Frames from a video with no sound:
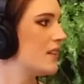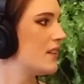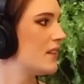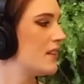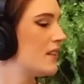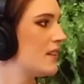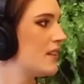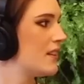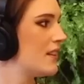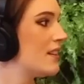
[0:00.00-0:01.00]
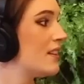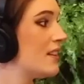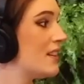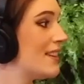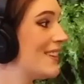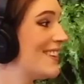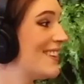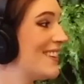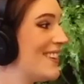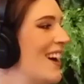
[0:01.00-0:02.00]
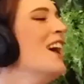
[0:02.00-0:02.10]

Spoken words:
This person isn't speaking.